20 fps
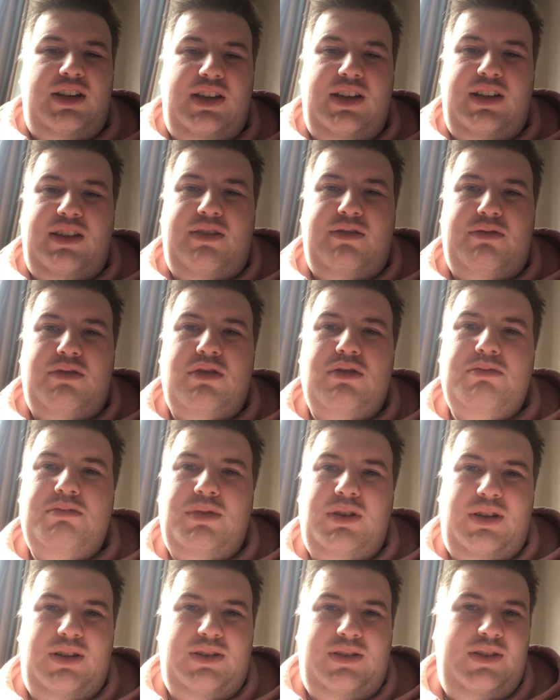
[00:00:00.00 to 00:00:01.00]
in the room.
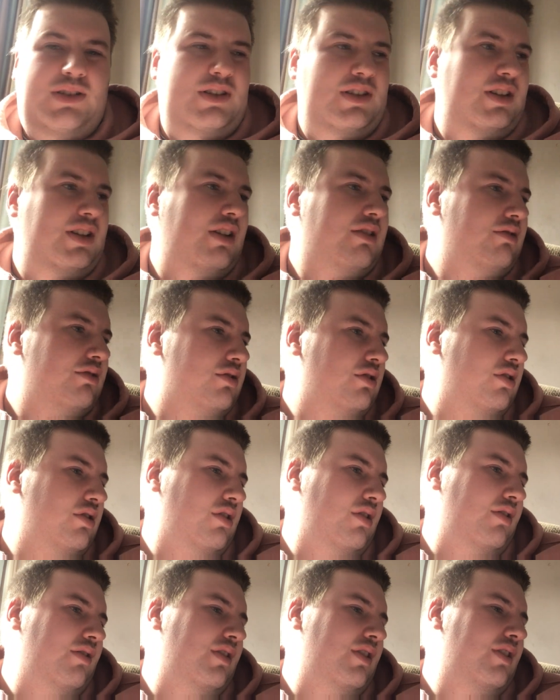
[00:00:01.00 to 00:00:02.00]
No, she's
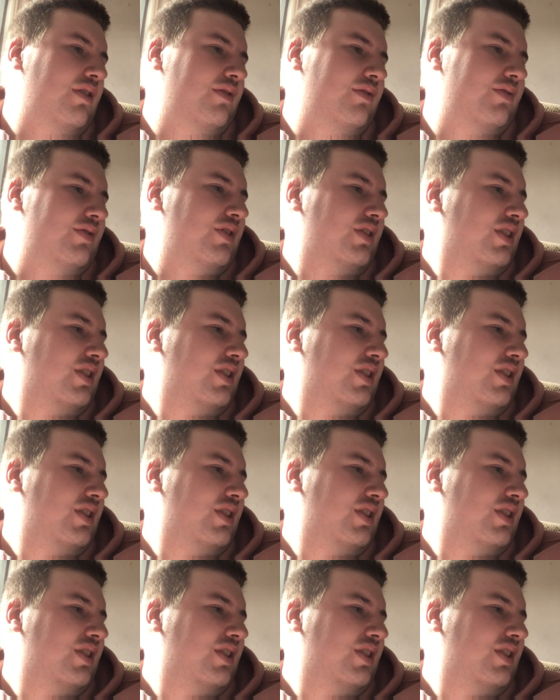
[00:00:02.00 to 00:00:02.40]
going on.